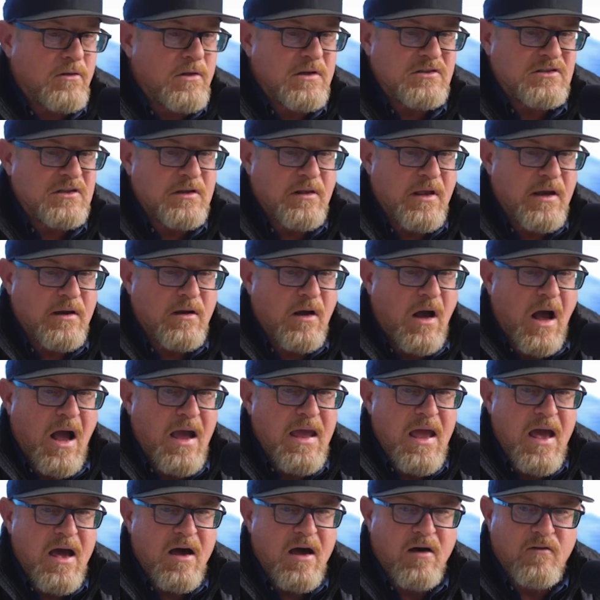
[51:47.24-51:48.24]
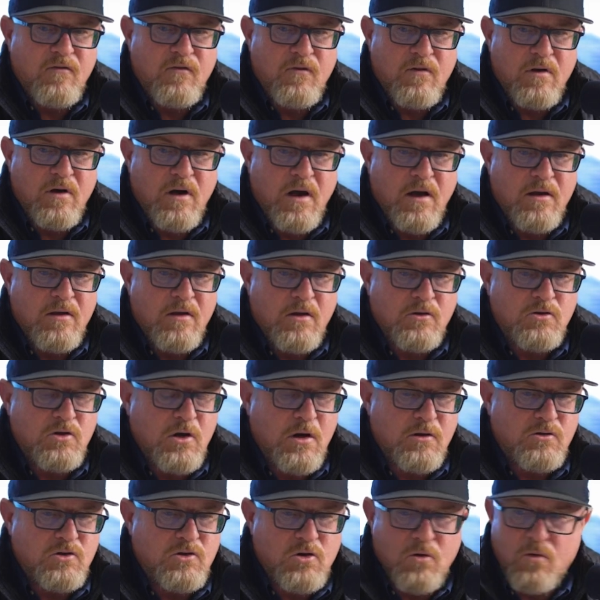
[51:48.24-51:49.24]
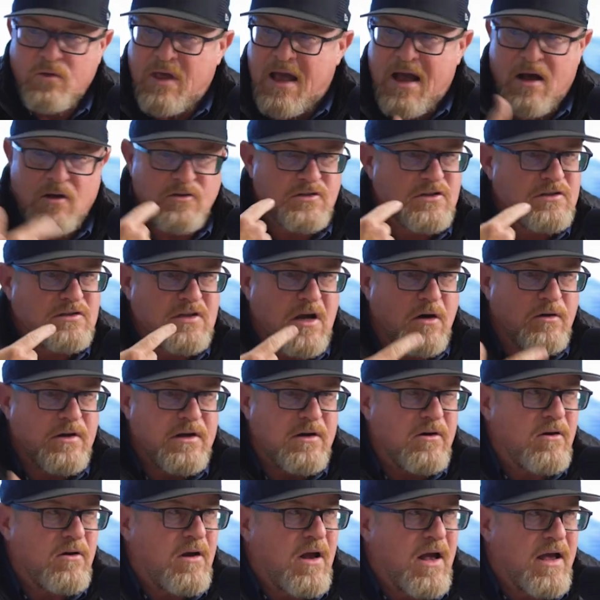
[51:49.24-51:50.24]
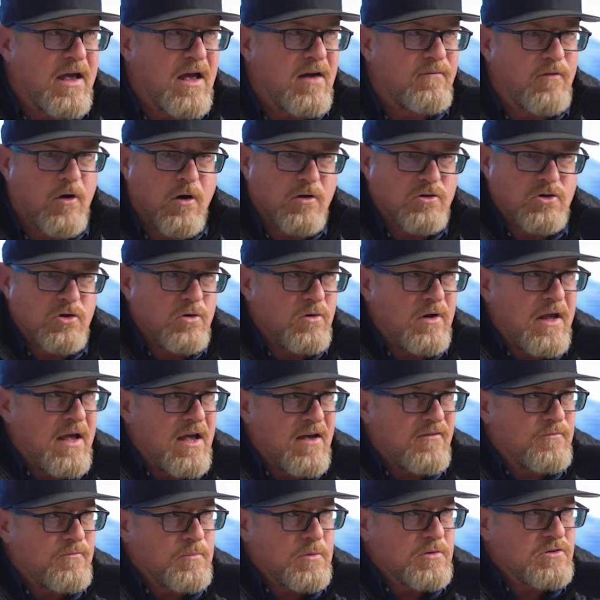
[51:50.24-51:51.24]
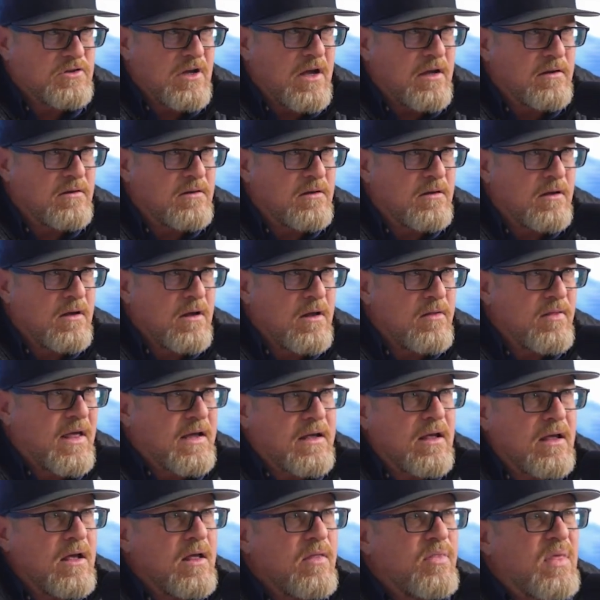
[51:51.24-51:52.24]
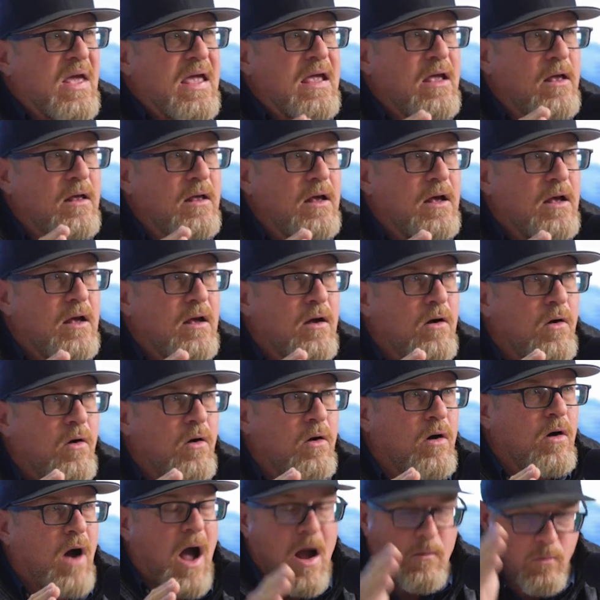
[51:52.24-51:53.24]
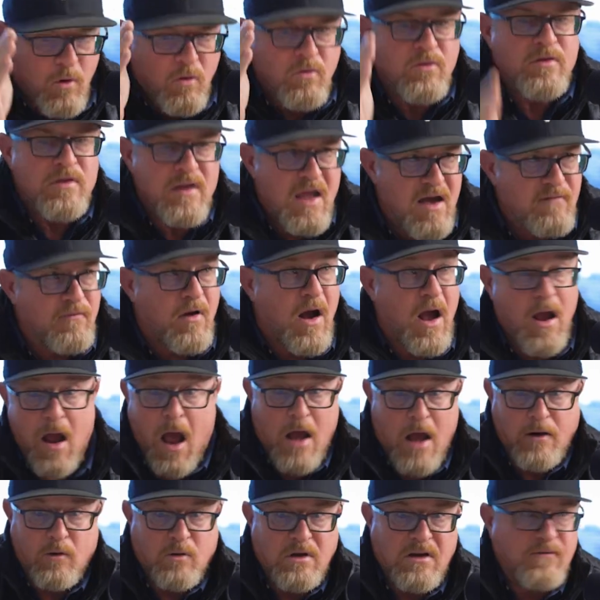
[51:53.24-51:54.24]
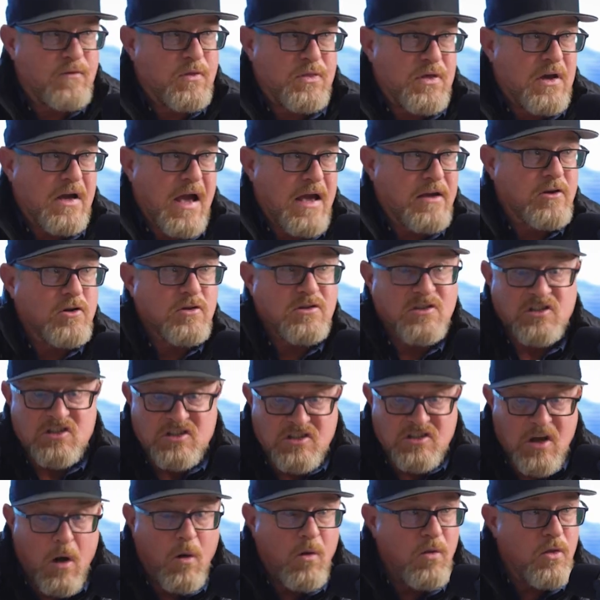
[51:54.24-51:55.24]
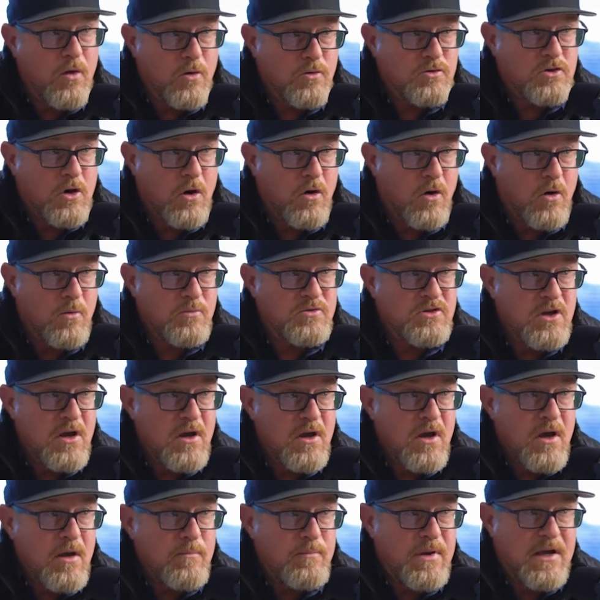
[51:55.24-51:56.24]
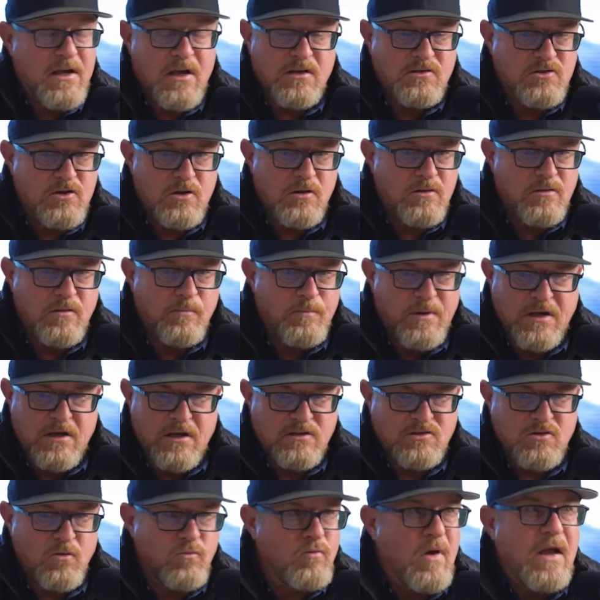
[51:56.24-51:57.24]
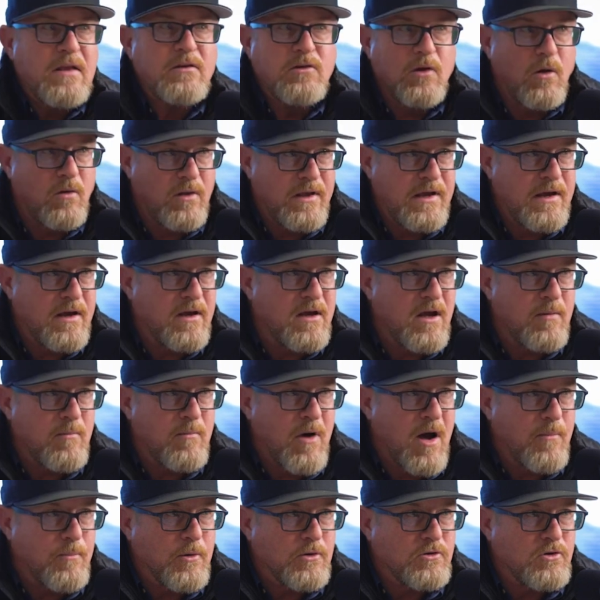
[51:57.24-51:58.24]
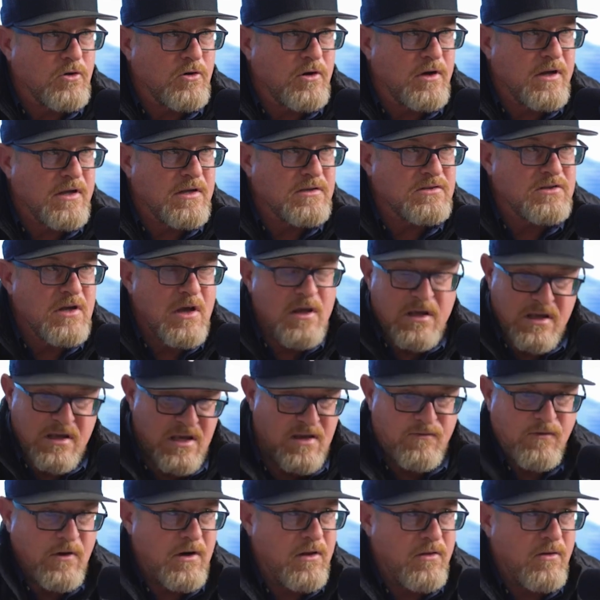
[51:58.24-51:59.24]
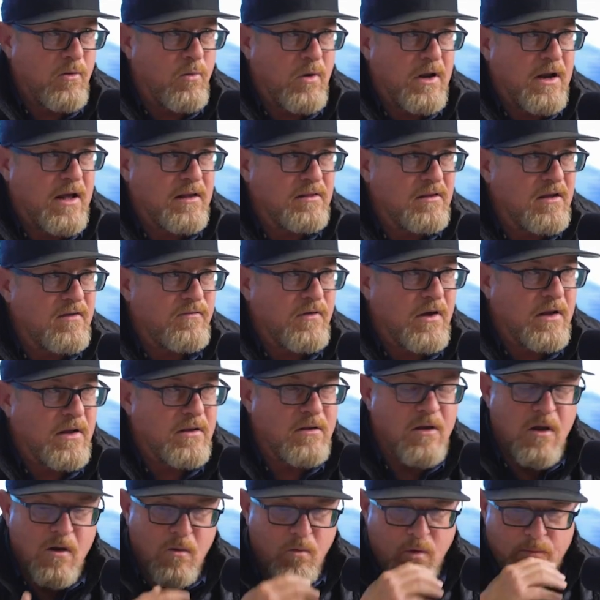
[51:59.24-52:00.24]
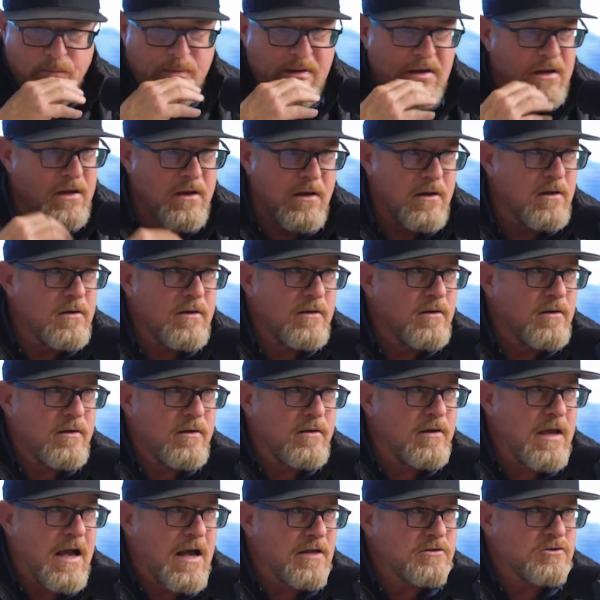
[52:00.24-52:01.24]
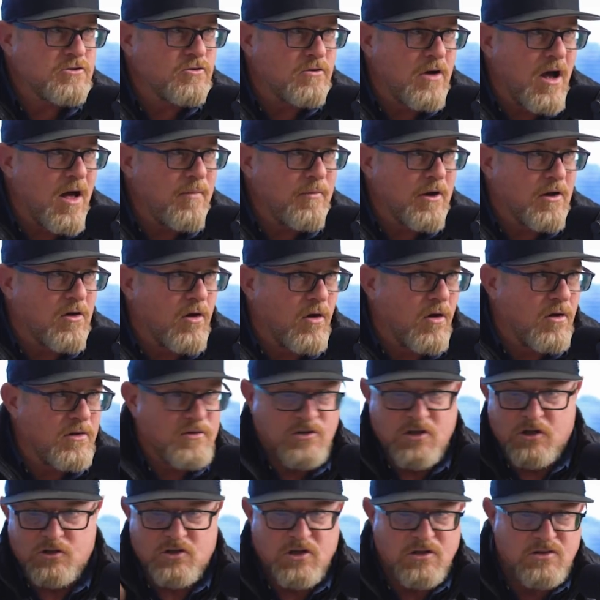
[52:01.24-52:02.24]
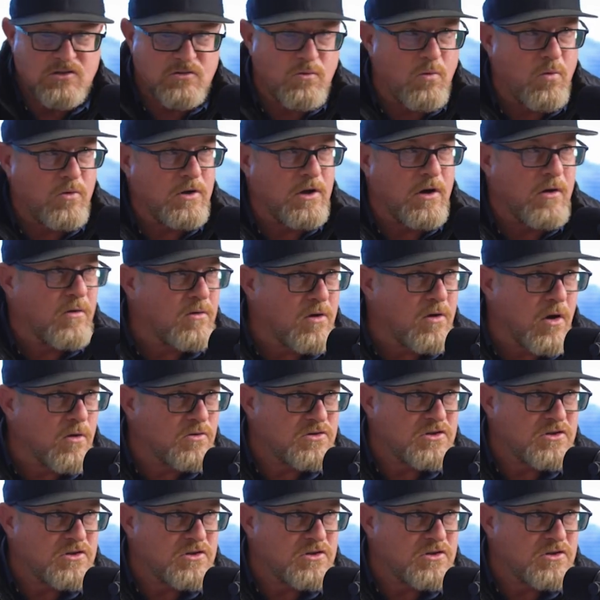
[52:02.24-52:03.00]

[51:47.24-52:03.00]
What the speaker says: listen, like I have two of the houses out here I have are 2.5%. Right. Like I will never, I don't even think I could sell those homes because the rental income opportunities, even on the one I live in, would be astronomical to just, go